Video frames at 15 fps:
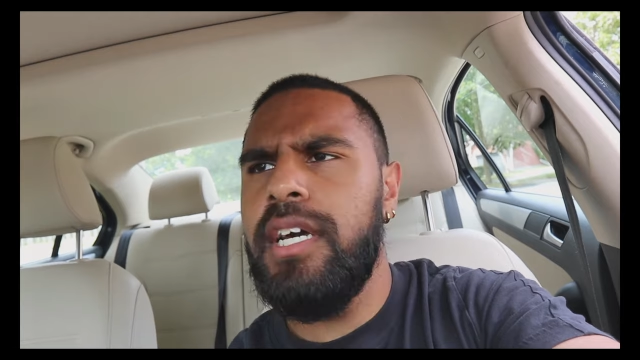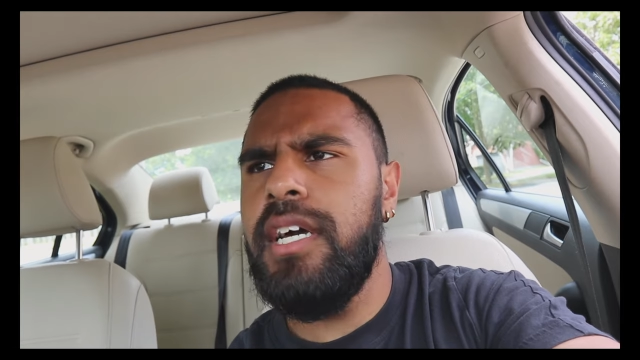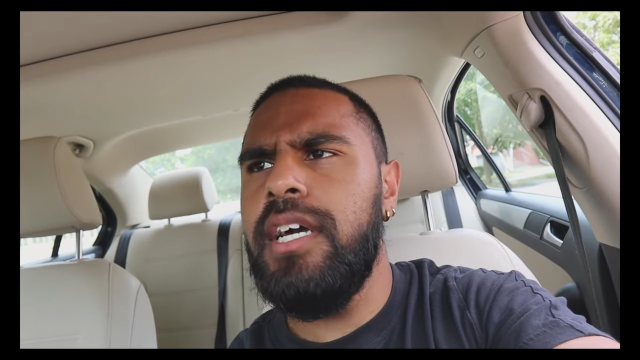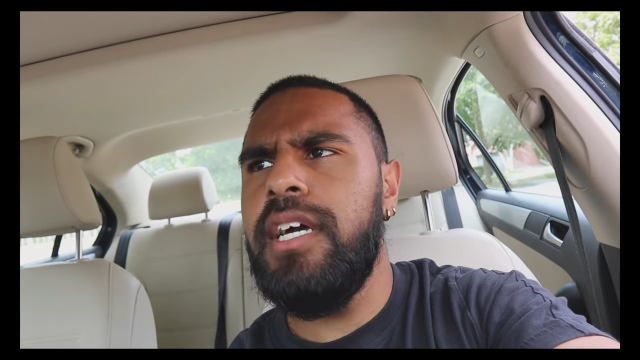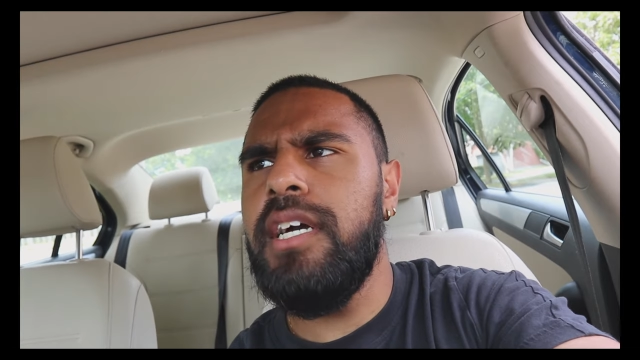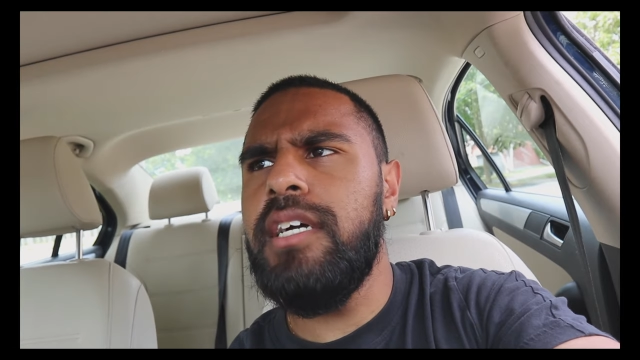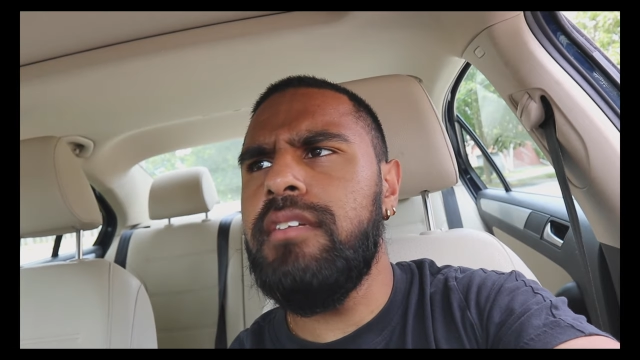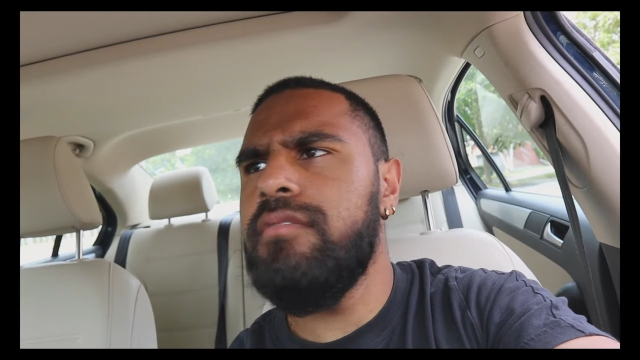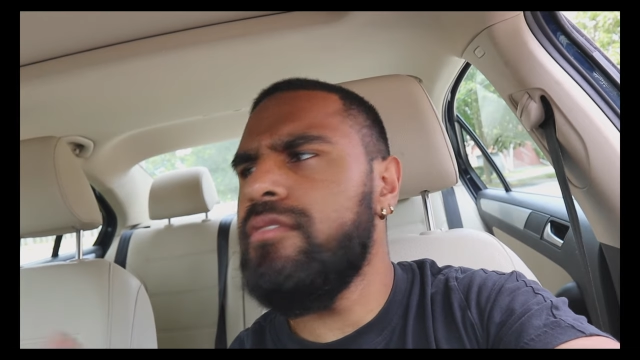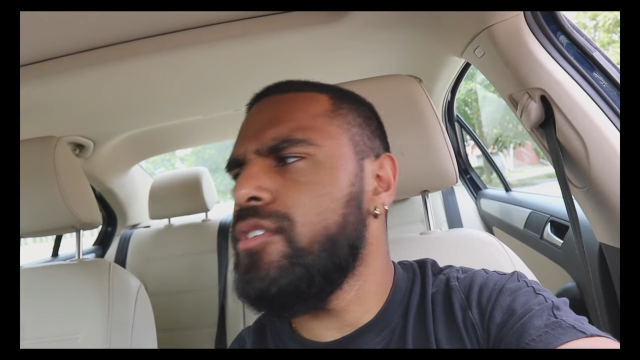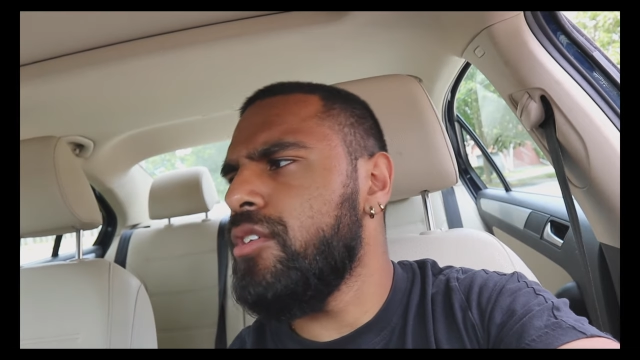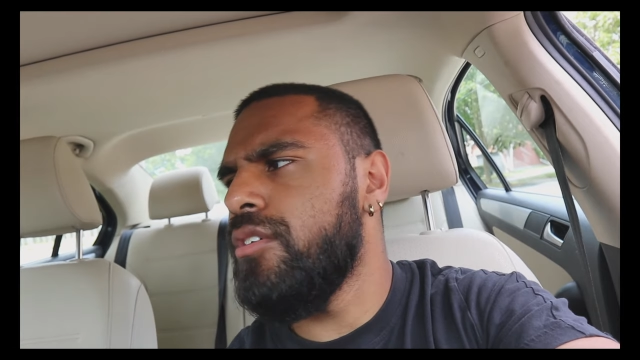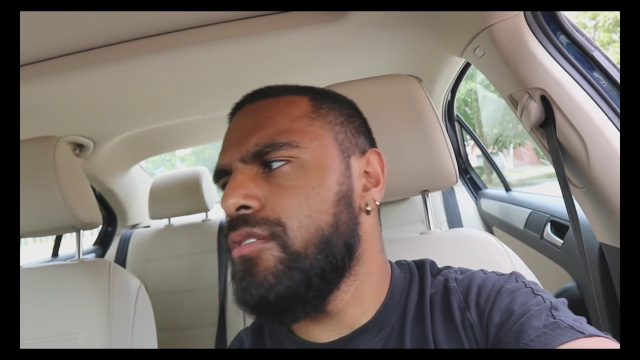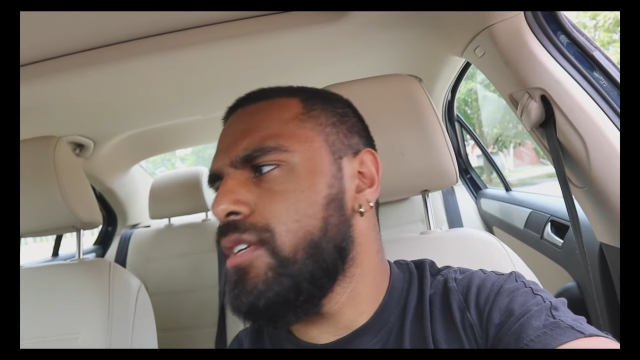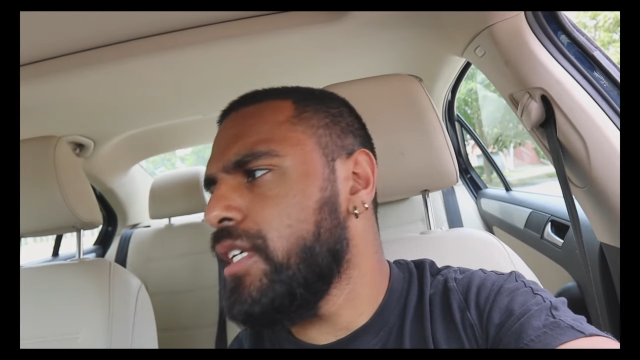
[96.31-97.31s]
and
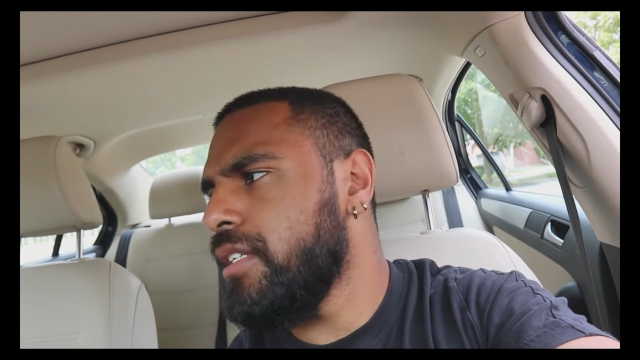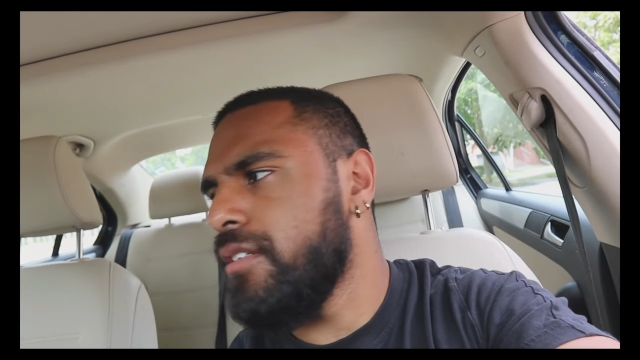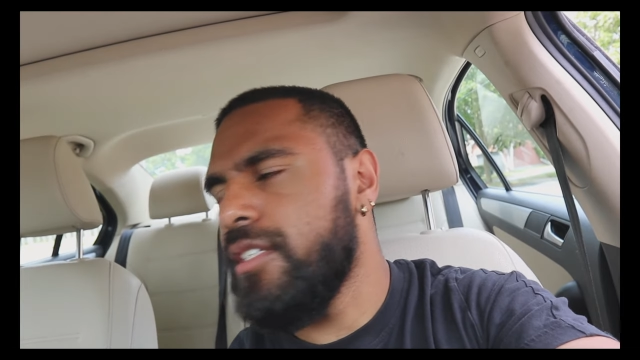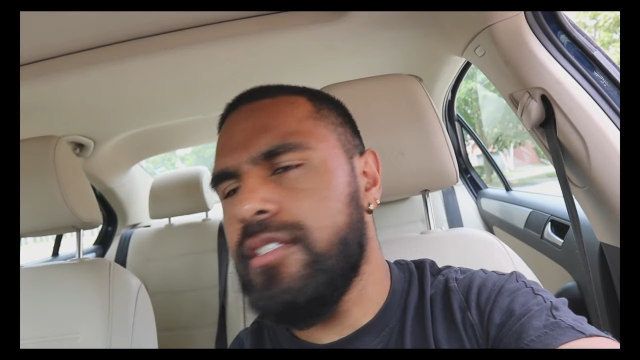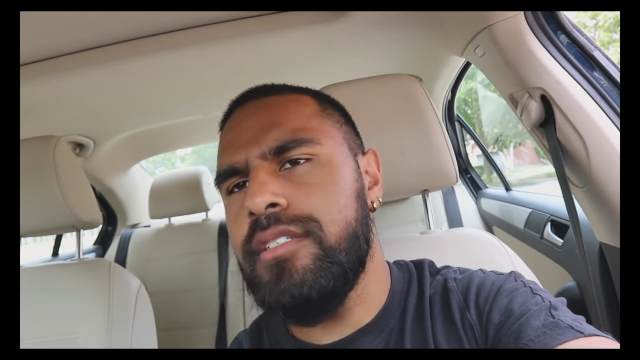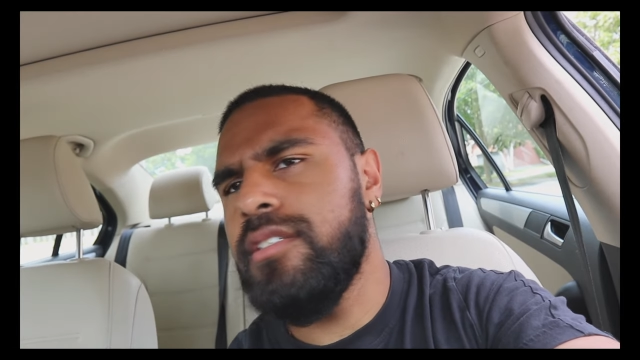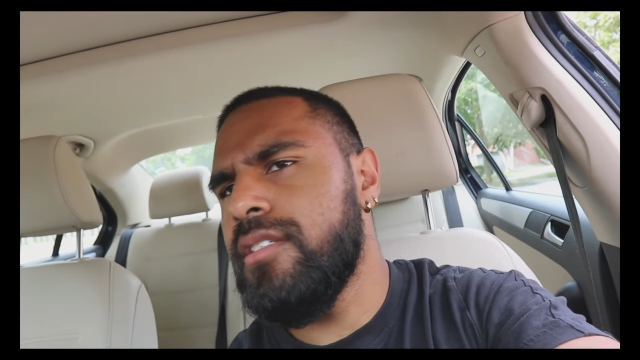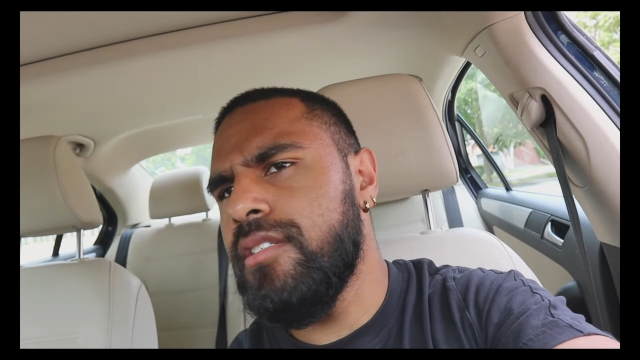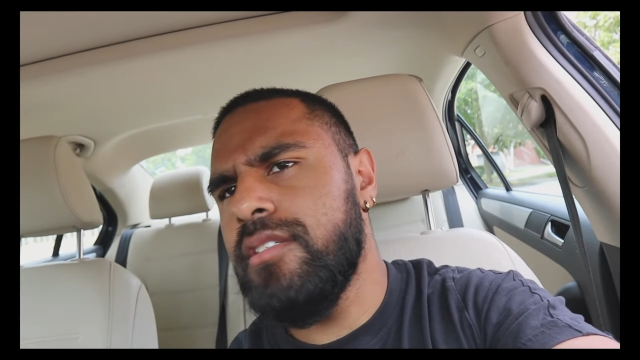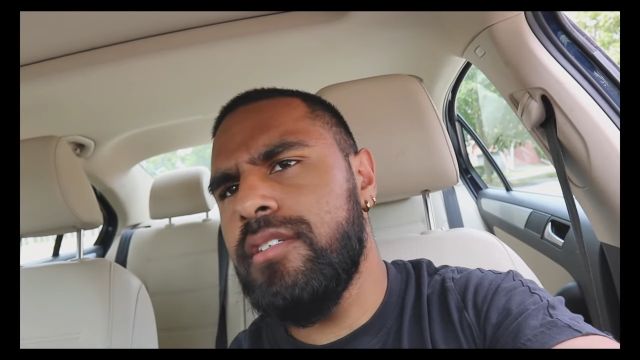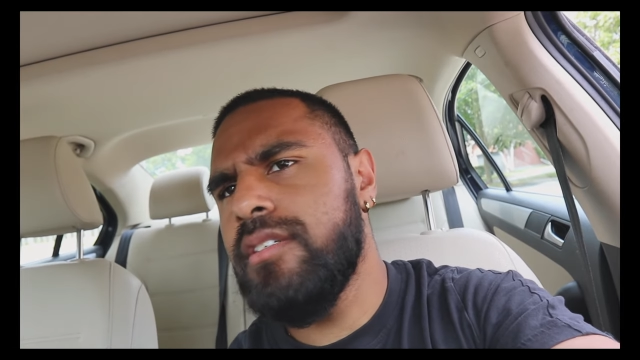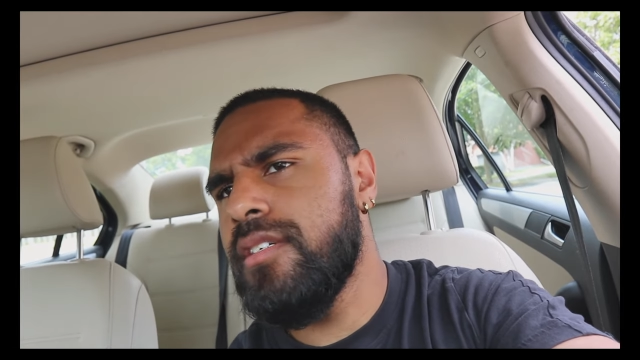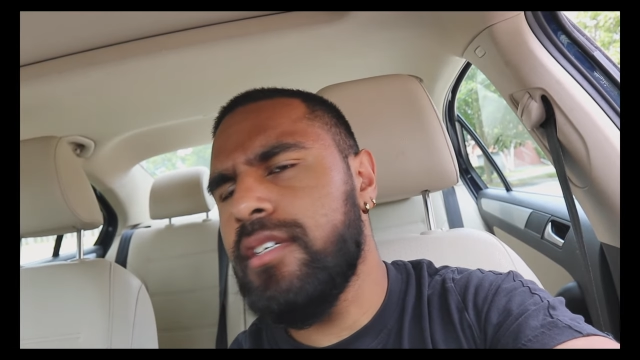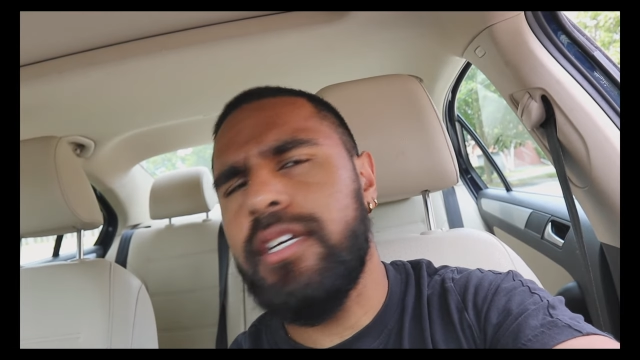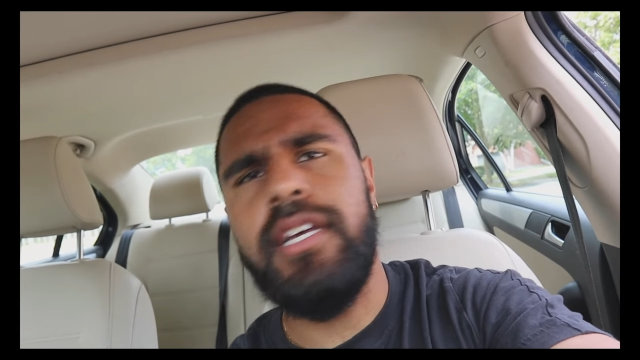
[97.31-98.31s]
you know I need to
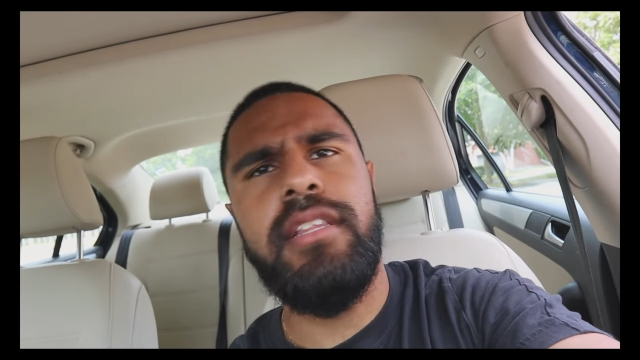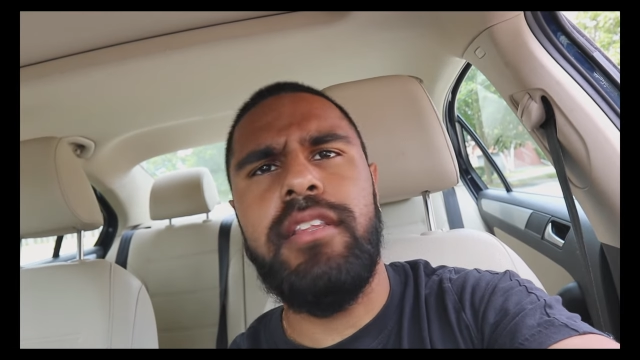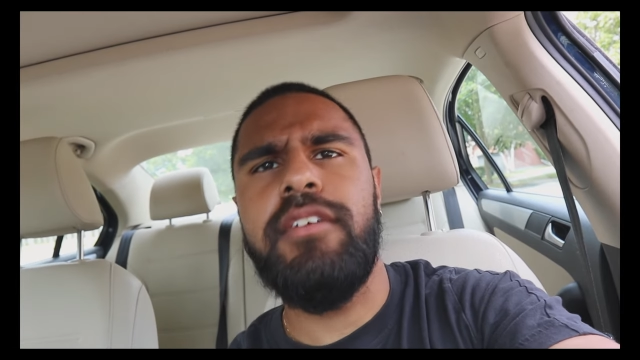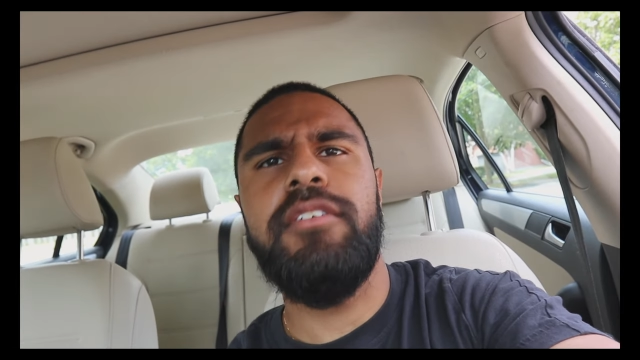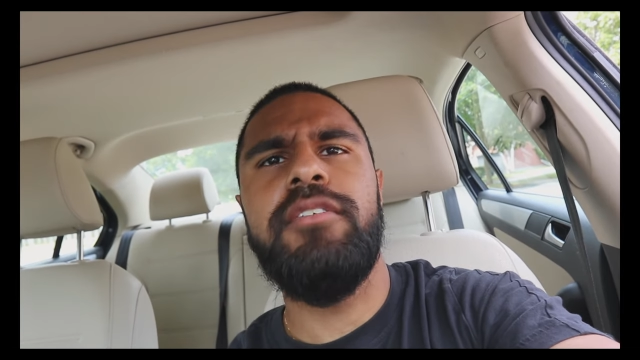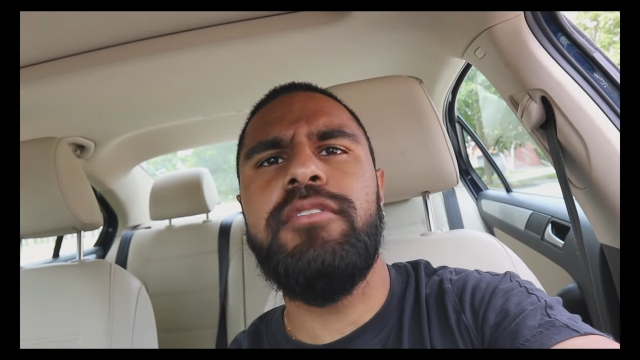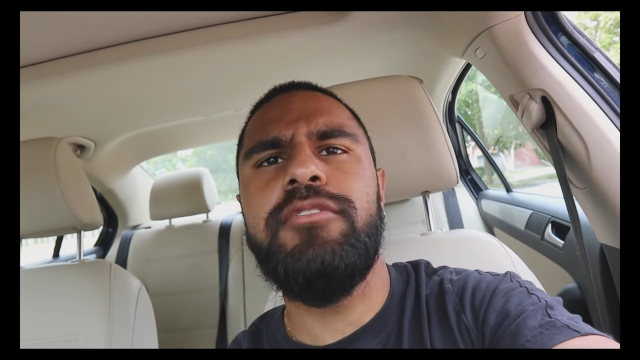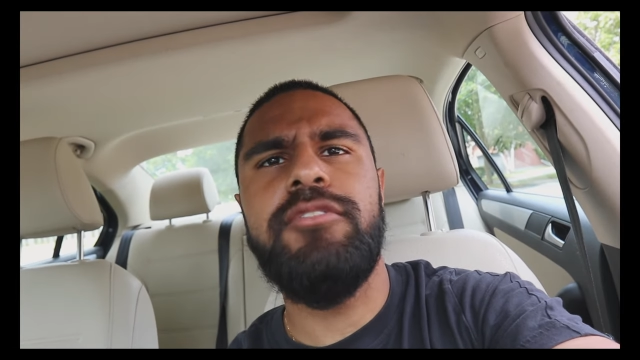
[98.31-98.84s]
get there.